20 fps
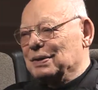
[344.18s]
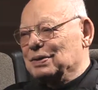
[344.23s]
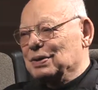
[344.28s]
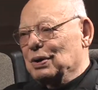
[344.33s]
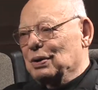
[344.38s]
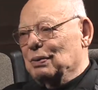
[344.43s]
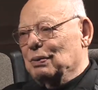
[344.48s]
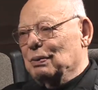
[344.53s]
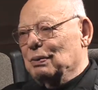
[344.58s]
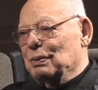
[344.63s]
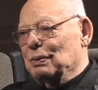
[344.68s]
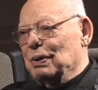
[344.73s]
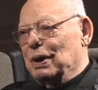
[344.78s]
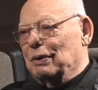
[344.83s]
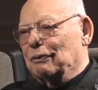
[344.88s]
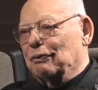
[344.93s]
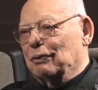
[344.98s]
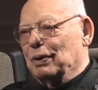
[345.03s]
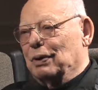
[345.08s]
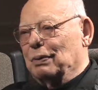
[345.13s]
so
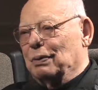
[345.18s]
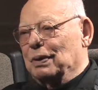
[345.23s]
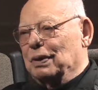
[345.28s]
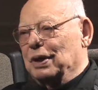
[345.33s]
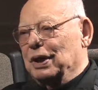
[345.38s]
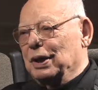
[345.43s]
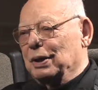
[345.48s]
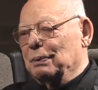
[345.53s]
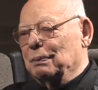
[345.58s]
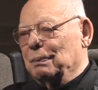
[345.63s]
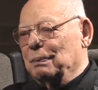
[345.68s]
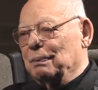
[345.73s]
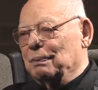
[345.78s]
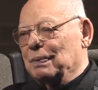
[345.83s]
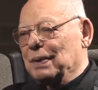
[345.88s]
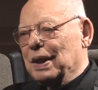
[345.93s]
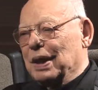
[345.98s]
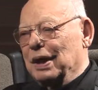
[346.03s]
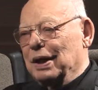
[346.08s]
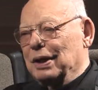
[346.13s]
I flew with him,
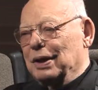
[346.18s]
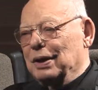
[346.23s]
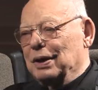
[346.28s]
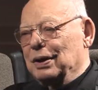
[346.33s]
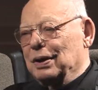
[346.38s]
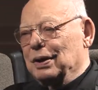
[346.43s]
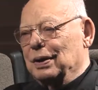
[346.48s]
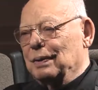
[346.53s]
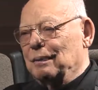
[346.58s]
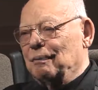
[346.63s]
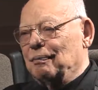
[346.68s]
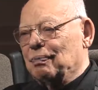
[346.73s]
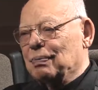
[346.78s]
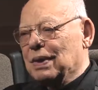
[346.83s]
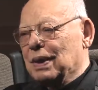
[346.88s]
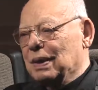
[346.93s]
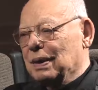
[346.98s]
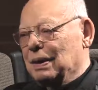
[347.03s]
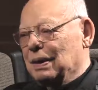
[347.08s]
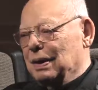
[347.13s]
and
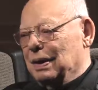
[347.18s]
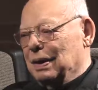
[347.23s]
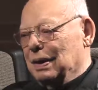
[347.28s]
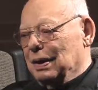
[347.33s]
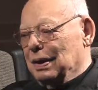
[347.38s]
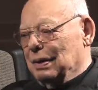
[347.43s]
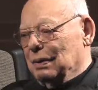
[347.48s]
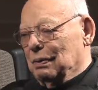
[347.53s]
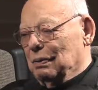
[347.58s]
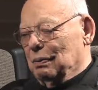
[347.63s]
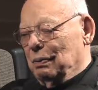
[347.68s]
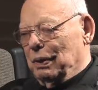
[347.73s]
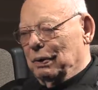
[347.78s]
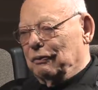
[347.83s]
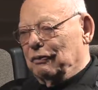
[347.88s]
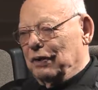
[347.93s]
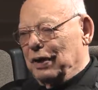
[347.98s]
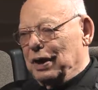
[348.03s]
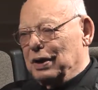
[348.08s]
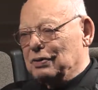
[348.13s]
we
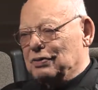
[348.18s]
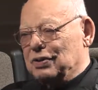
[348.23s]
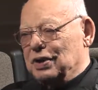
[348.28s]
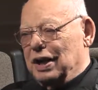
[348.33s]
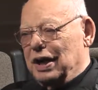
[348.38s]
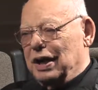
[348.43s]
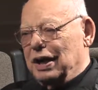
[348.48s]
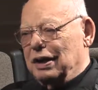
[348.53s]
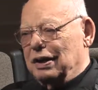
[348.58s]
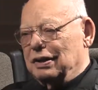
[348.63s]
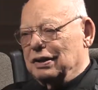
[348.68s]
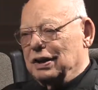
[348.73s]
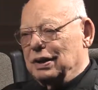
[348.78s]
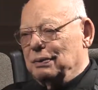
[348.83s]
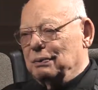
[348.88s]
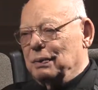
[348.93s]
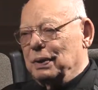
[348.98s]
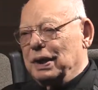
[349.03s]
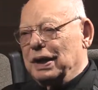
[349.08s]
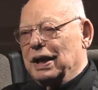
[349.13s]
finished that, and
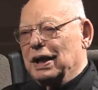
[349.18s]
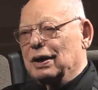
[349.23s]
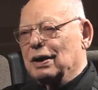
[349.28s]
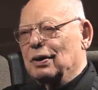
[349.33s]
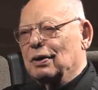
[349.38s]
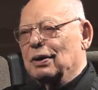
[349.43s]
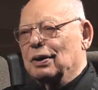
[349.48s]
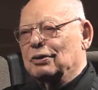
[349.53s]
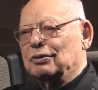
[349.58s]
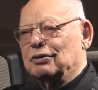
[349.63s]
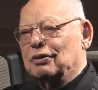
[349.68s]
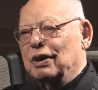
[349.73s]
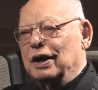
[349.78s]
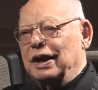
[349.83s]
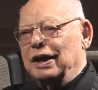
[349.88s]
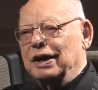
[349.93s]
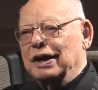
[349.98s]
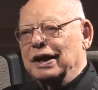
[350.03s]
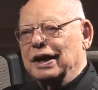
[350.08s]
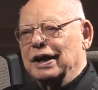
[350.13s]
then we got on a
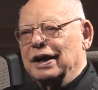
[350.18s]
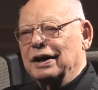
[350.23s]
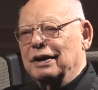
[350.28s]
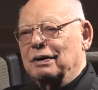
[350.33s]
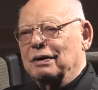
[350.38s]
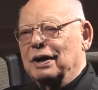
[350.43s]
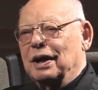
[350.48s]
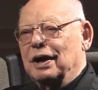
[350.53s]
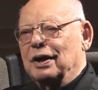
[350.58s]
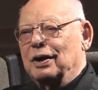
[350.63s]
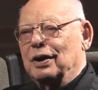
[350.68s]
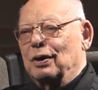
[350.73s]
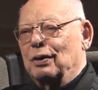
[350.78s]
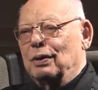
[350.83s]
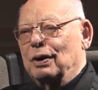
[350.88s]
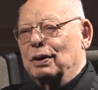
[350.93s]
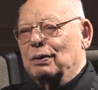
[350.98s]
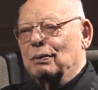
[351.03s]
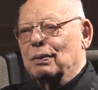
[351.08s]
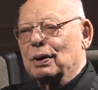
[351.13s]
train again, not
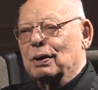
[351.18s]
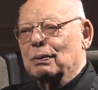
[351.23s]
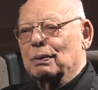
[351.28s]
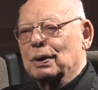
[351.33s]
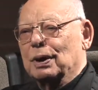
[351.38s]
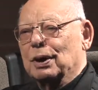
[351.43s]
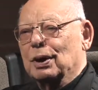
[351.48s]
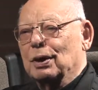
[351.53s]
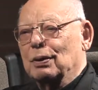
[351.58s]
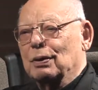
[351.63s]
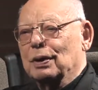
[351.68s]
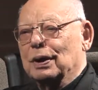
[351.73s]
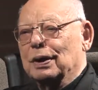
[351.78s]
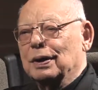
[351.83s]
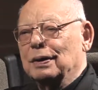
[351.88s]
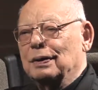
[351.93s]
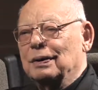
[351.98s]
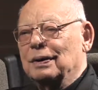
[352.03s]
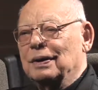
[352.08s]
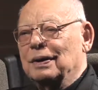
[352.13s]
knowing where we're
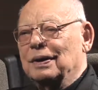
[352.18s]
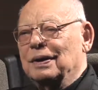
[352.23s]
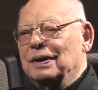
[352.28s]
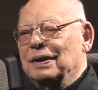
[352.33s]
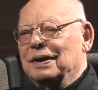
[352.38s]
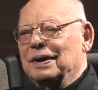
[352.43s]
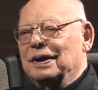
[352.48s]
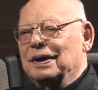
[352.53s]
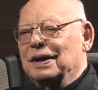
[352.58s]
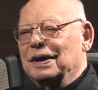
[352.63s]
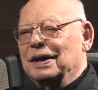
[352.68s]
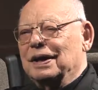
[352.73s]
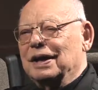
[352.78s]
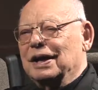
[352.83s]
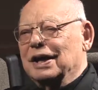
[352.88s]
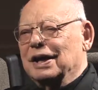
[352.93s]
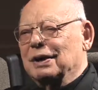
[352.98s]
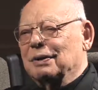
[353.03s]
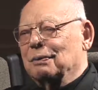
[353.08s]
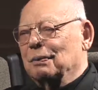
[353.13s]
going,
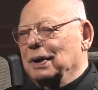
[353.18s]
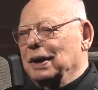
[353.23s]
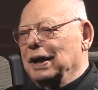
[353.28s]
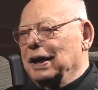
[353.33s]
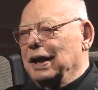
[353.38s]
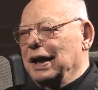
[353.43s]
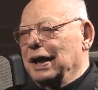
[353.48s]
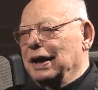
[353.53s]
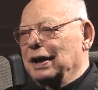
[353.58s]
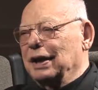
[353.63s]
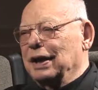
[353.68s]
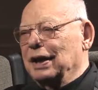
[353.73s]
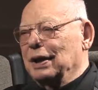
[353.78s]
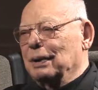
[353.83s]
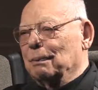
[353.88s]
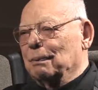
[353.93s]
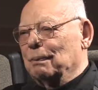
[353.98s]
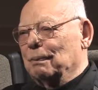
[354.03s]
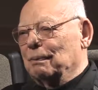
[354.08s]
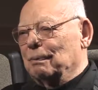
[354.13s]
and we ended
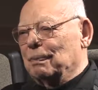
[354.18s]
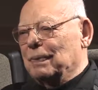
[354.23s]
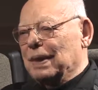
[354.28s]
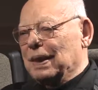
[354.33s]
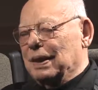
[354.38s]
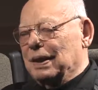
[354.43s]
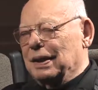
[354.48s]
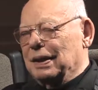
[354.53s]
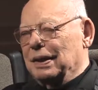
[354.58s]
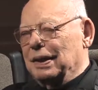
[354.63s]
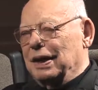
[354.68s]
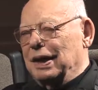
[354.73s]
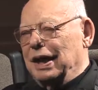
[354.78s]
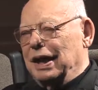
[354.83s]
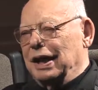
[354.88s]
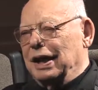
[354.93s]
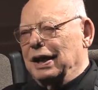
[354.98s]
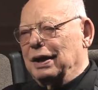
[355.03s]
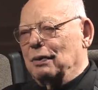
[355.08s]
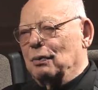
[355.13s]
up
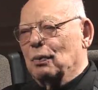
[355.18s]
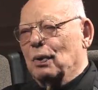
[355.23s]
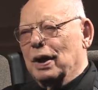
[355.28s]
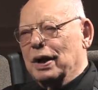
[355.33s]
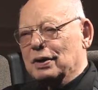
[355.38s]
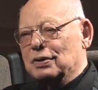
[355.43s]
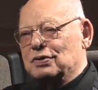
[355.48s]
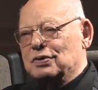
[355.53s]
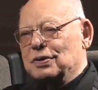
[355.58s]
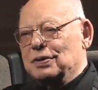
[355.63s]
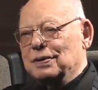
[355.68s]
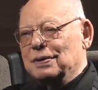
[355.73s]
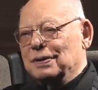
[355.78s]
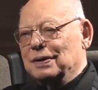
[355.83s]
heading west.